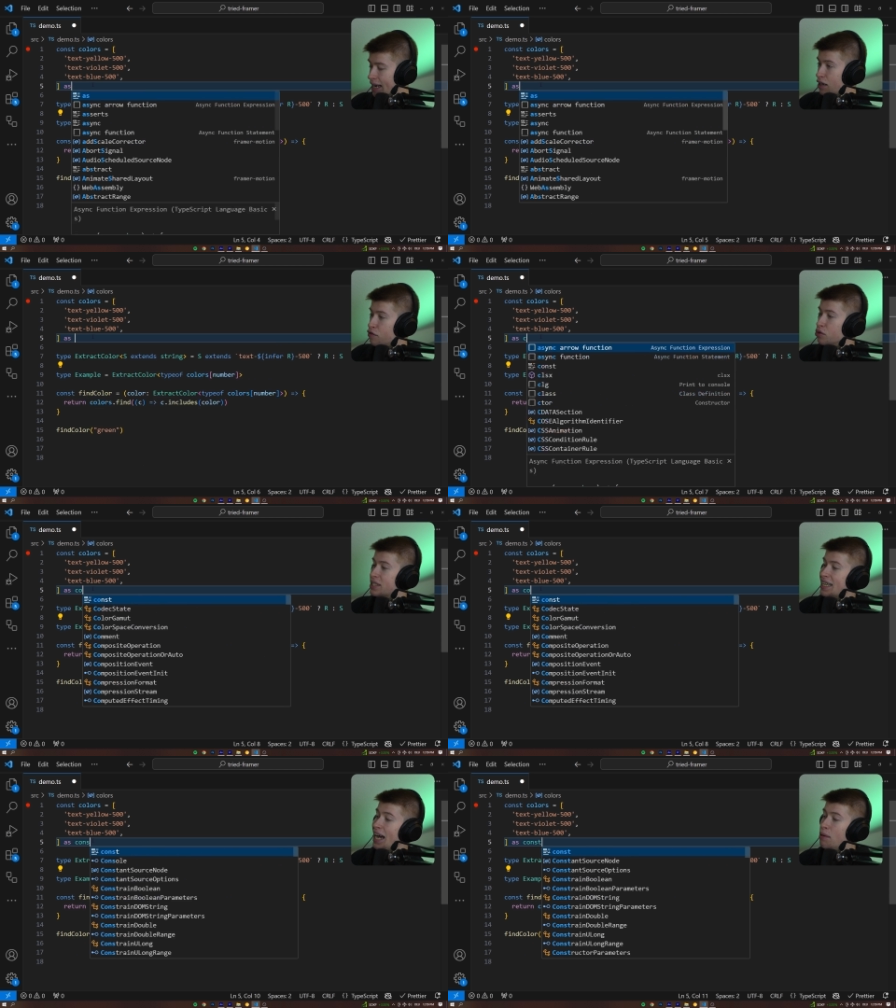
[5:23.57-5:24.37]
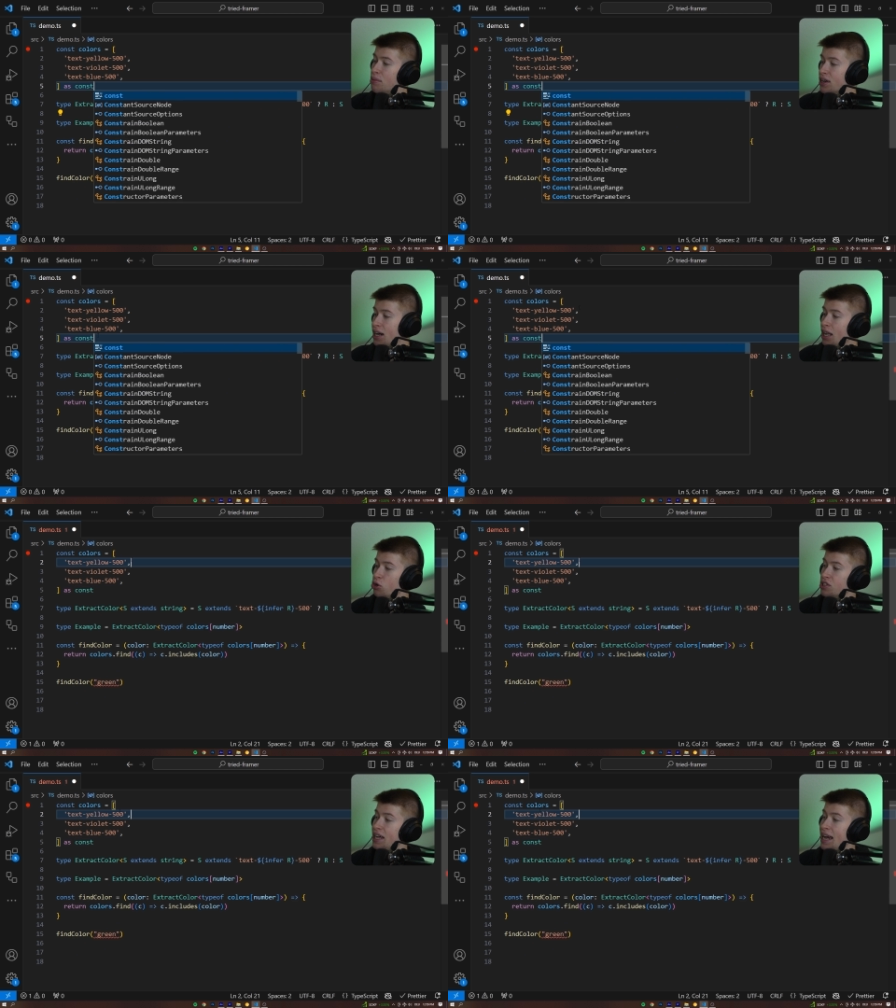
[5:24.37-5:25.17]
And if we type the
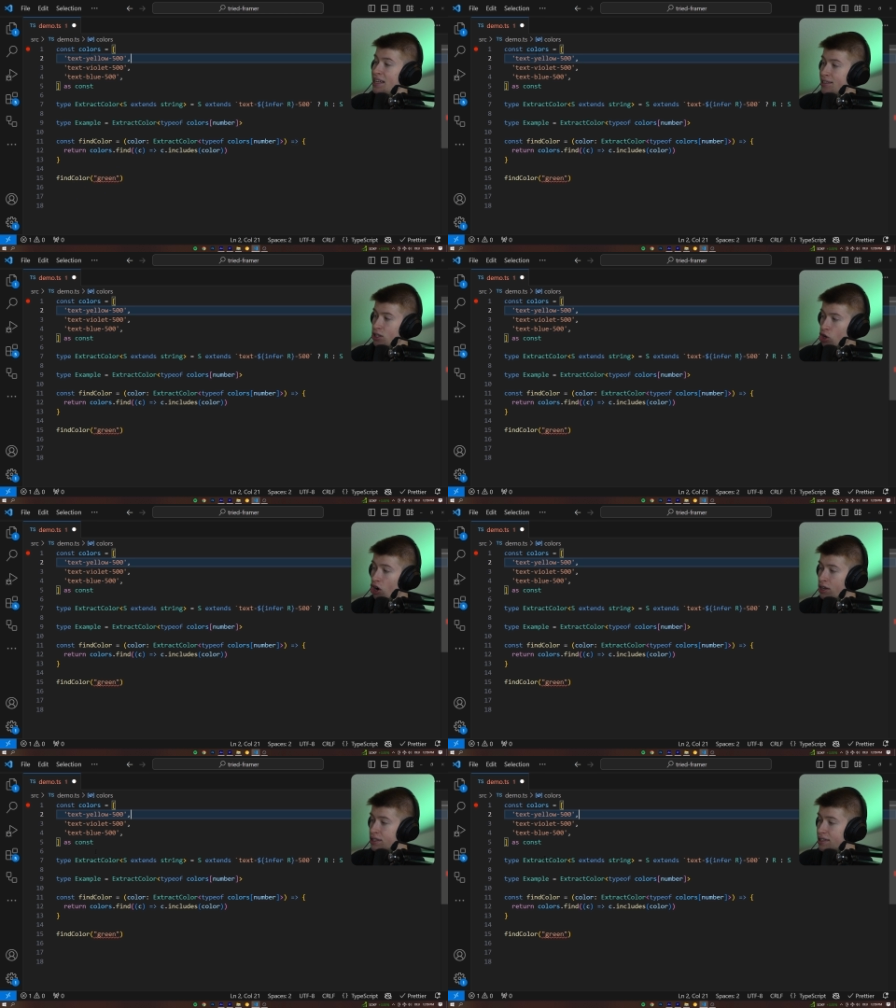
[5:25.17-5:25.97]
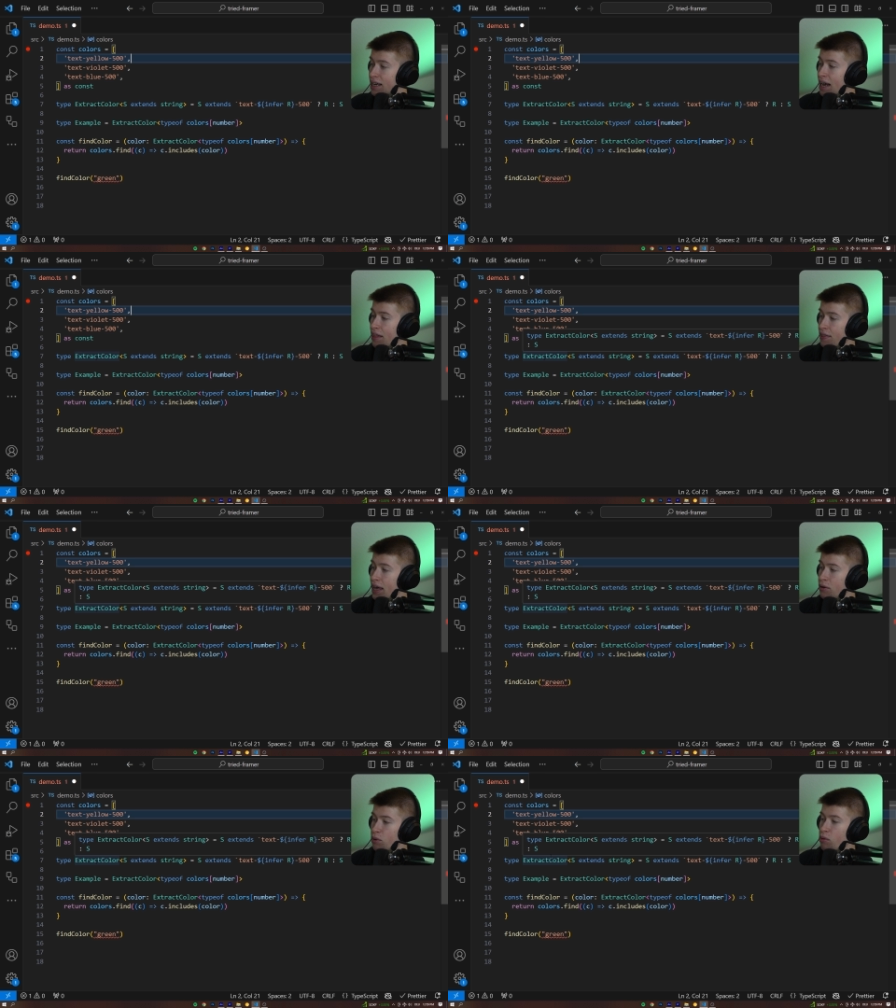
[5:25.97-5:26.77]
colors as const,
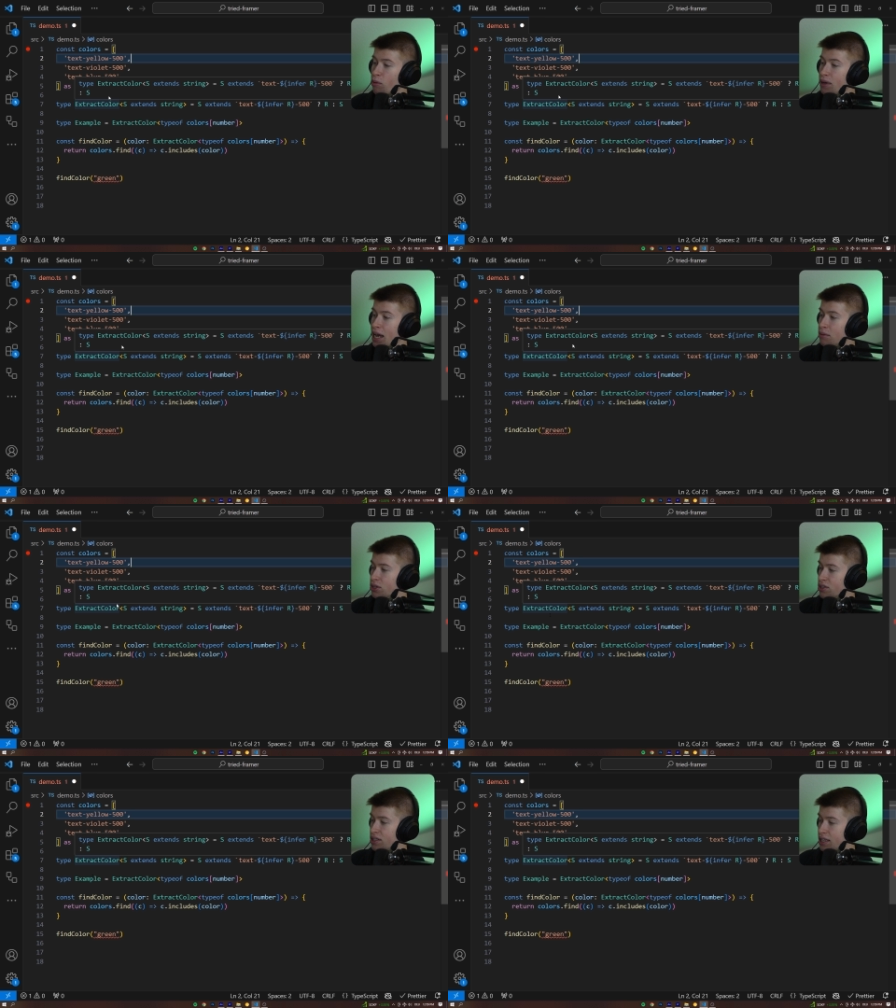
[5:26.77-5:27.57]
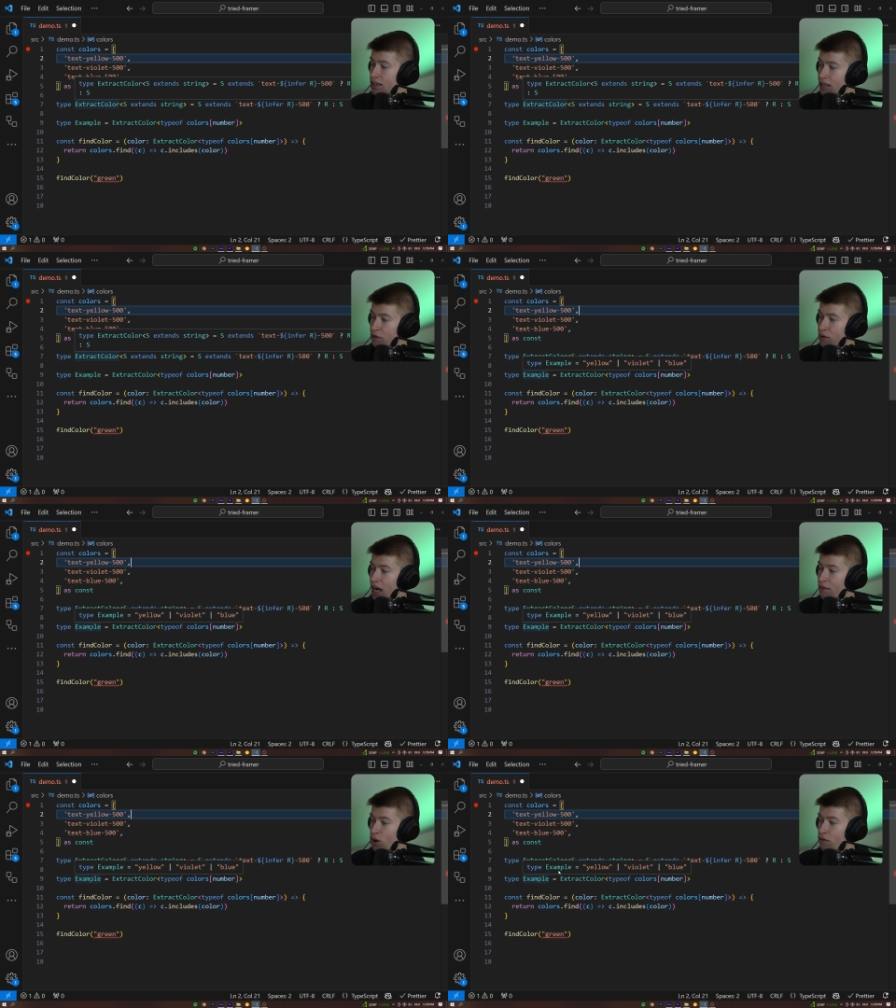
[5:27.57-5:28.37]
then we will be able to see, if we
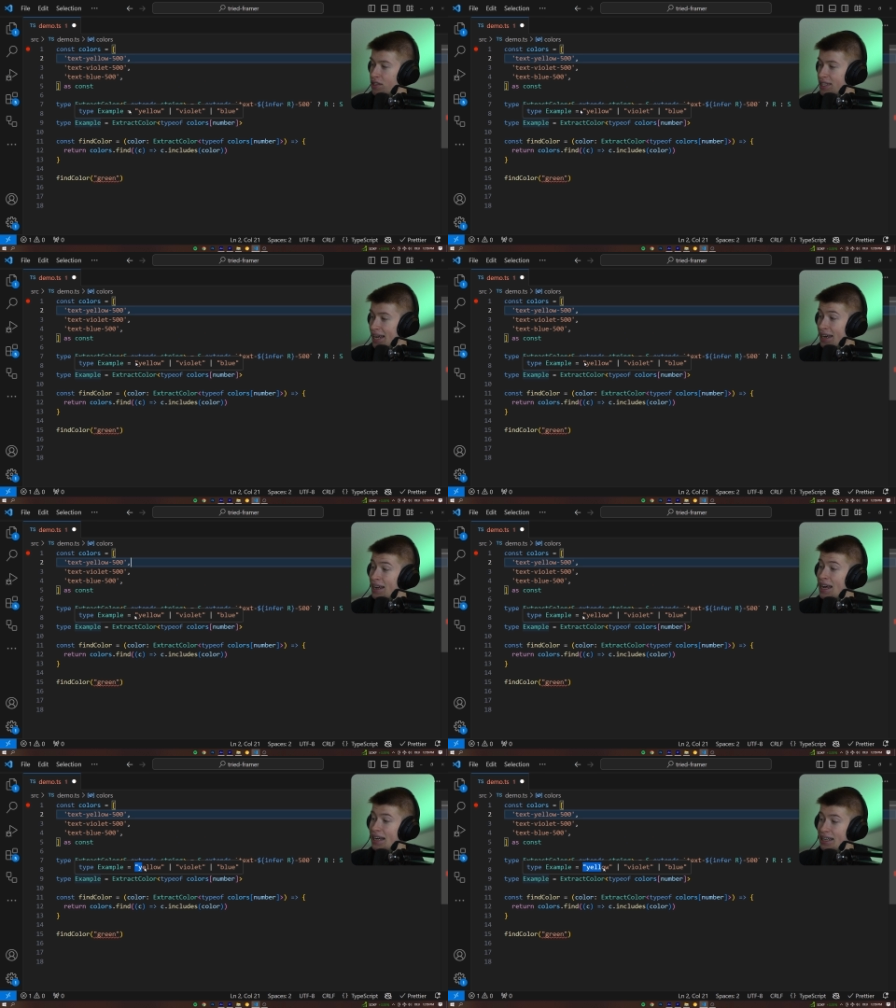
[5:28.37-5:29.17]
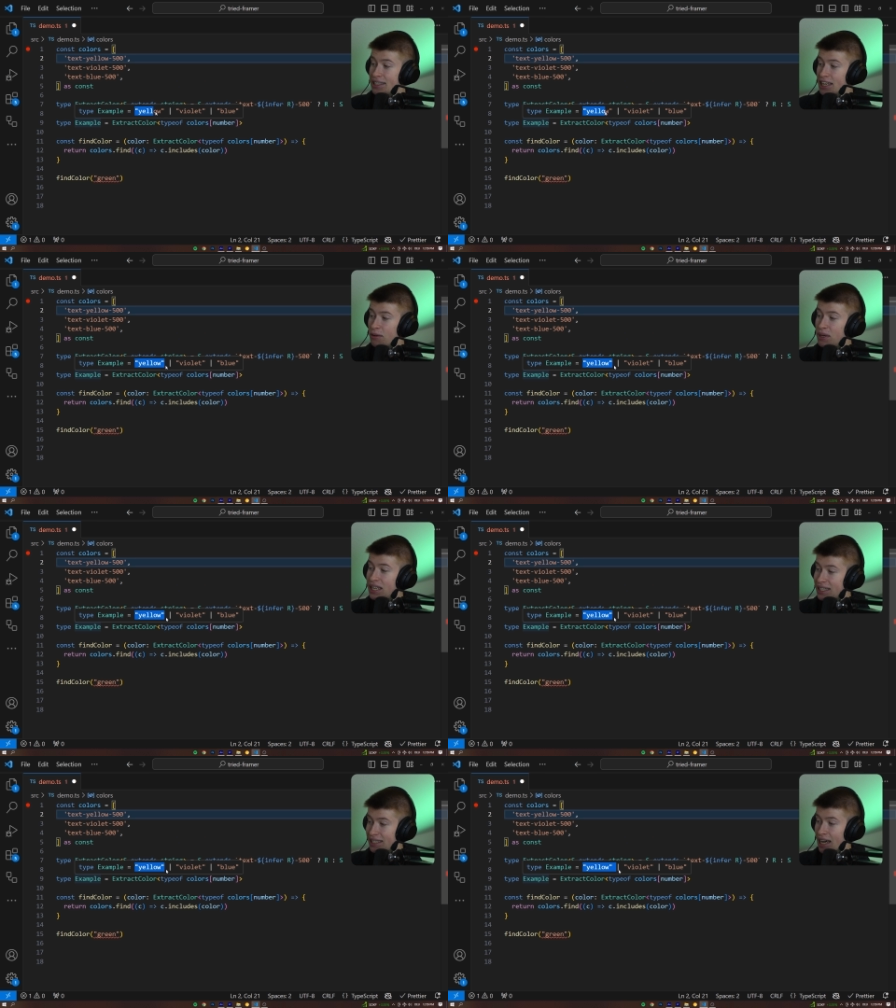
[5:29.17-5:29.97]
hover over this again, it's going to
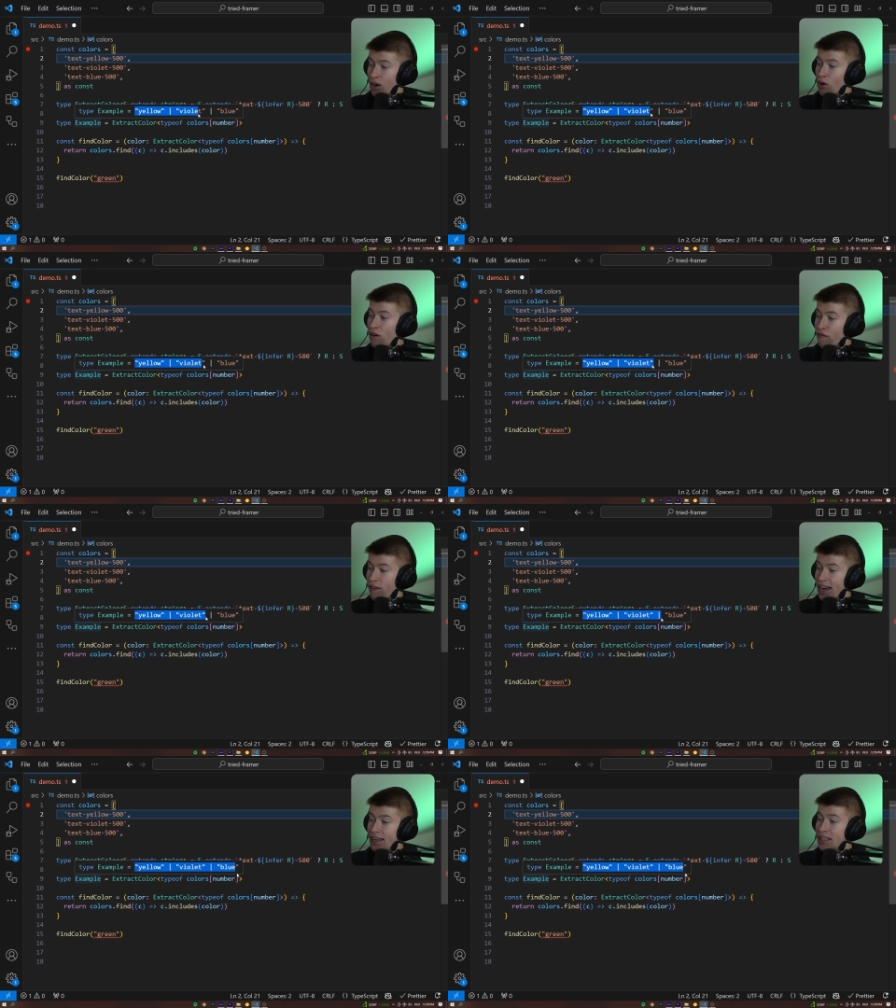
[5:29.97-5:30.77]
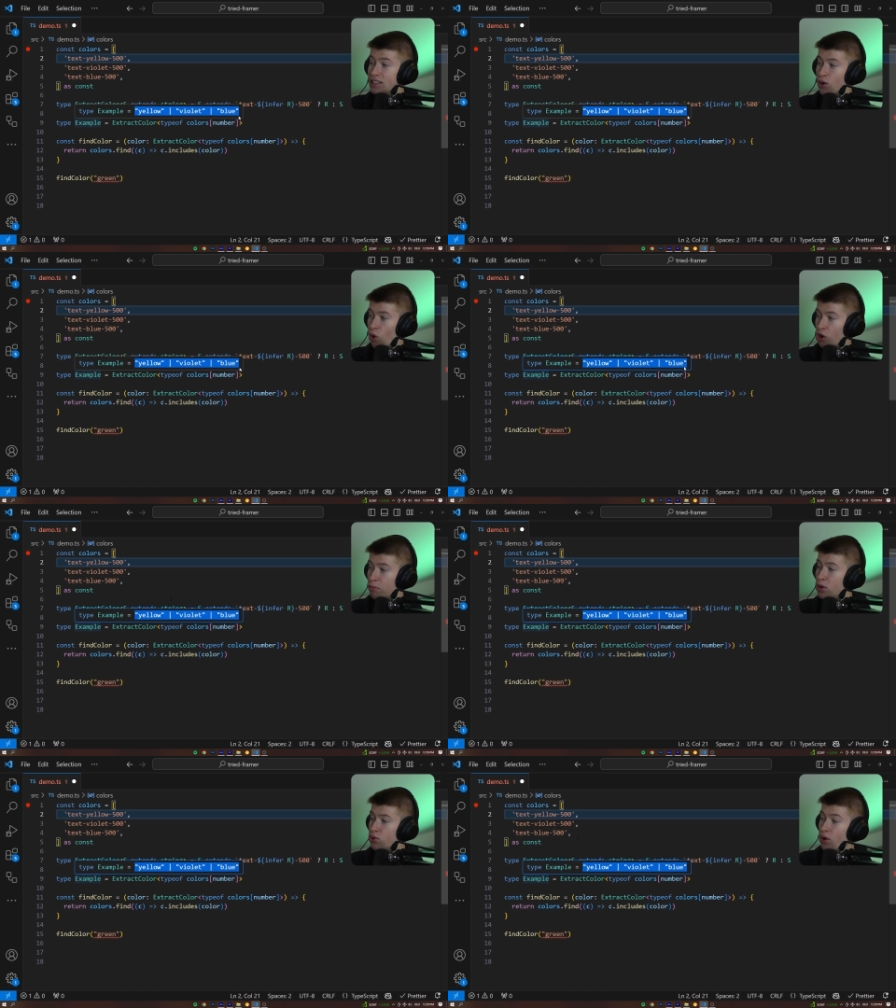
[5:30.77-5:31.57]
be yellow, violet,
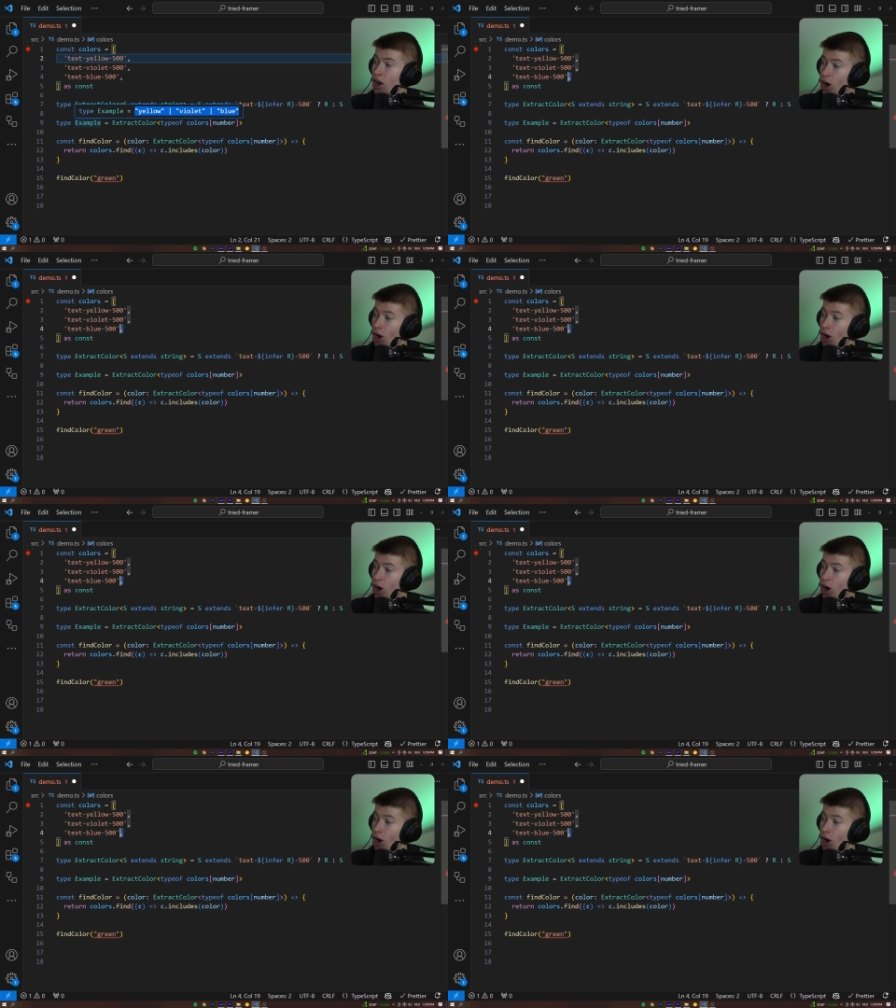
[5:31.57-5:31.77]
or blue.